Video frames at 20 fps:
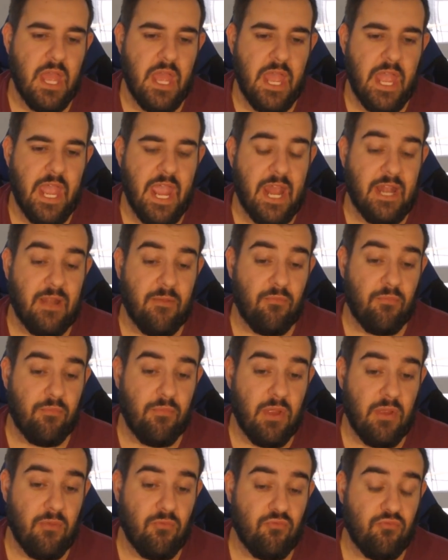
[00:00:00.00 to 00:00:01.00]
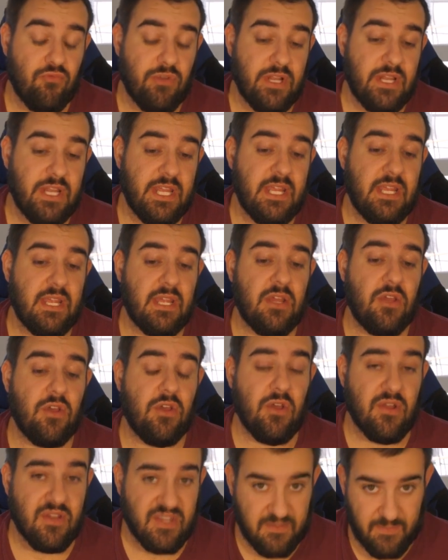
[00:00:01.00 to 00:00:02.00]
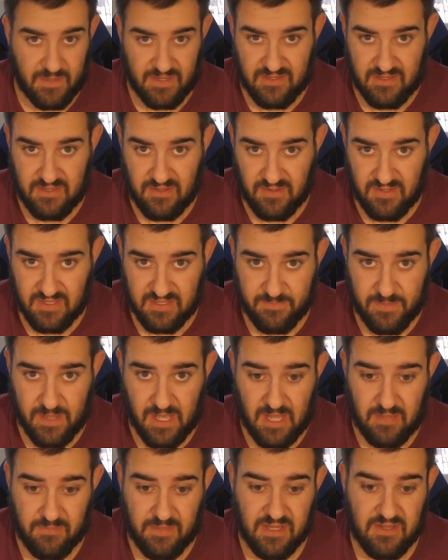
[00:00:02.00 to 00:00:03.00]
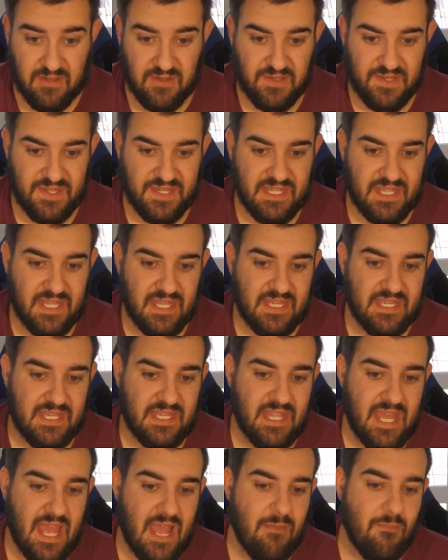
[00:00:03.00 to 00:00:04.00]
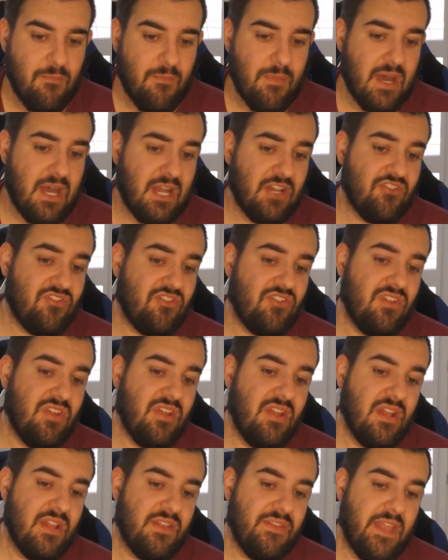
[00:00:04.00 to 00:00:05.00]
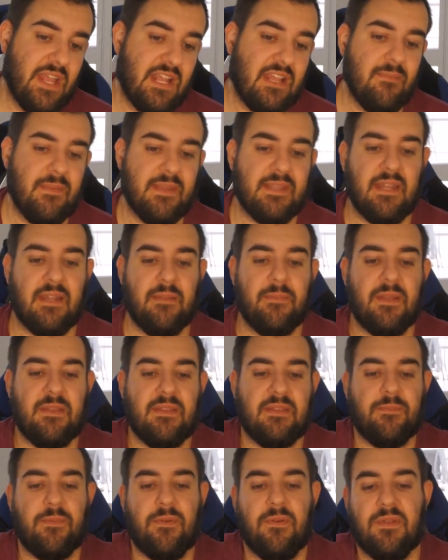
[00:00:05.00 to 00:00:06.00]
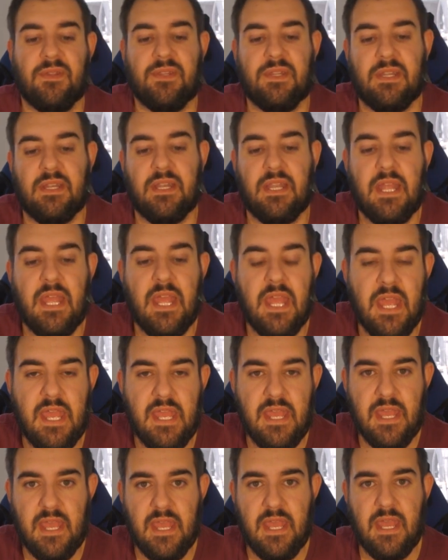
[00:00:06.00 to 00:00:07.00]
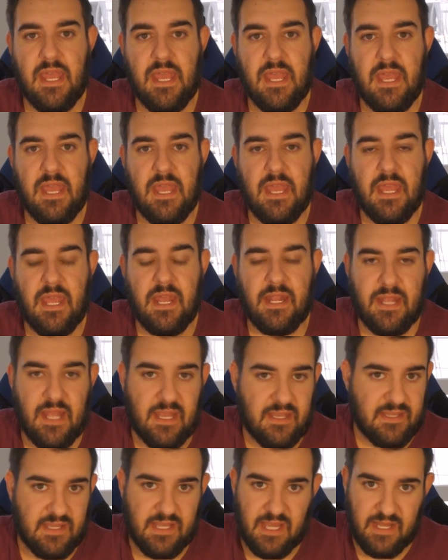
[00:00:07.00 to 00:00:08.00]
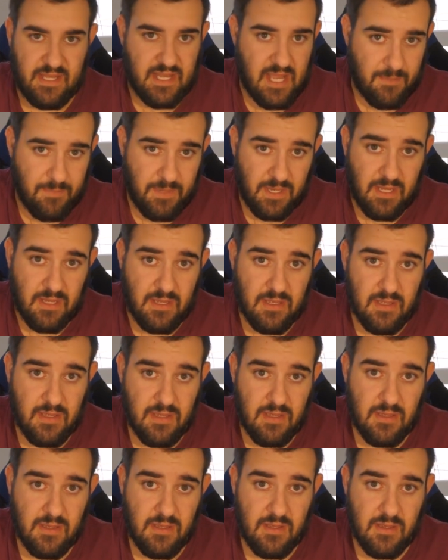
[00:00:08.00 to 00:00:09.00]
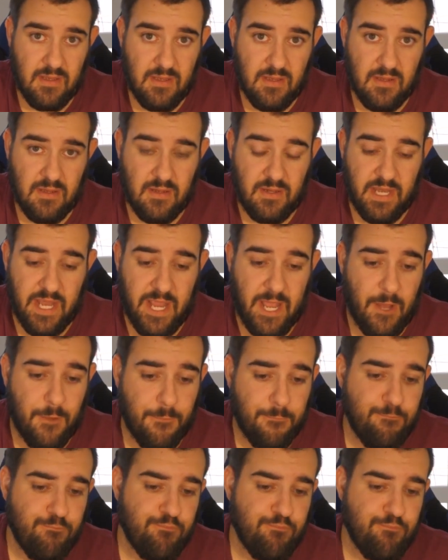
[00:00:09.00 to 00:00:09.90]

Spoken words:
And it really hurts me to do this part because there's that much that could be said about this person. And that is the TheKingNappy. Now,